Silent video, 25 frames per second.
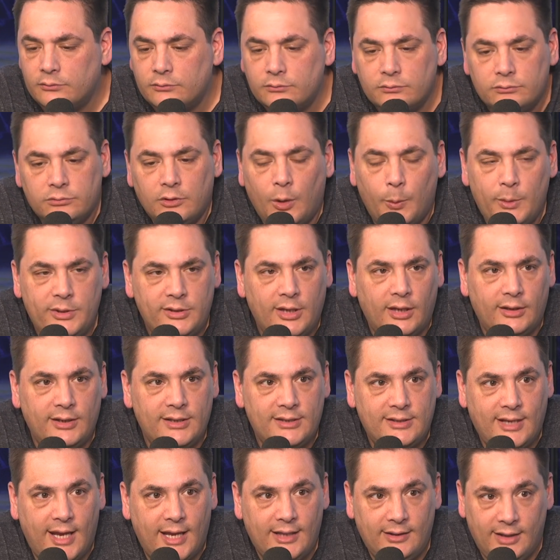Are we suddenly
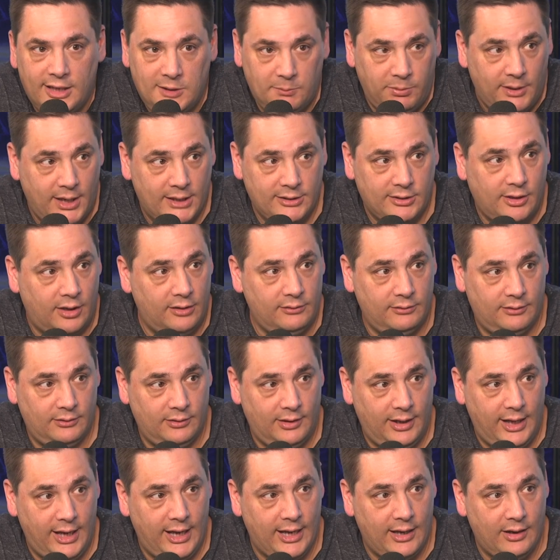saying these players aren't
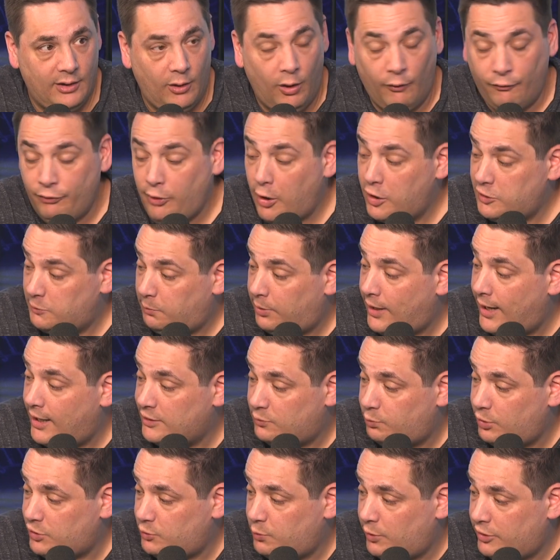it? Of those
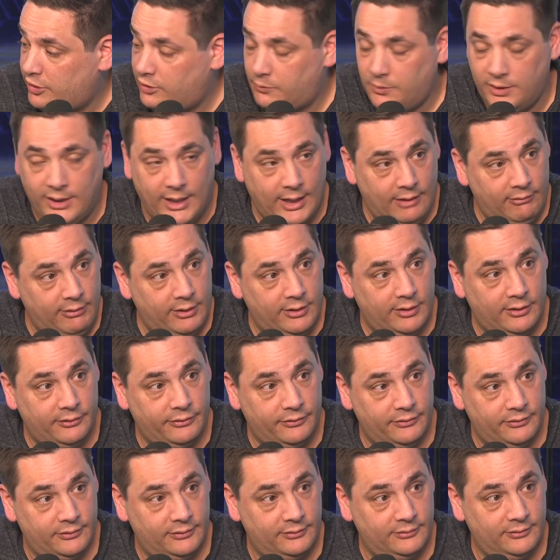players, which ones are we getting rid
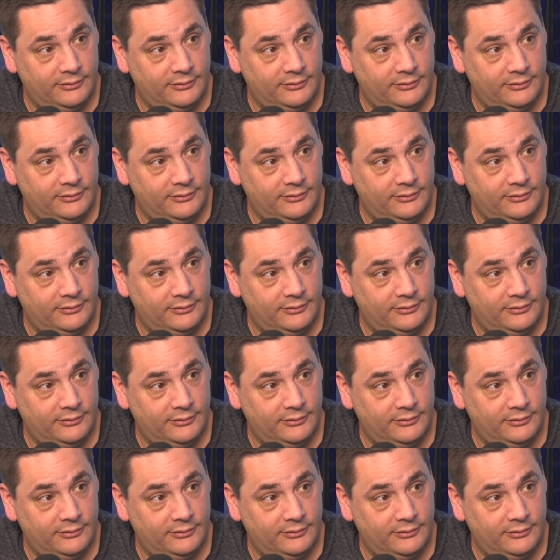of?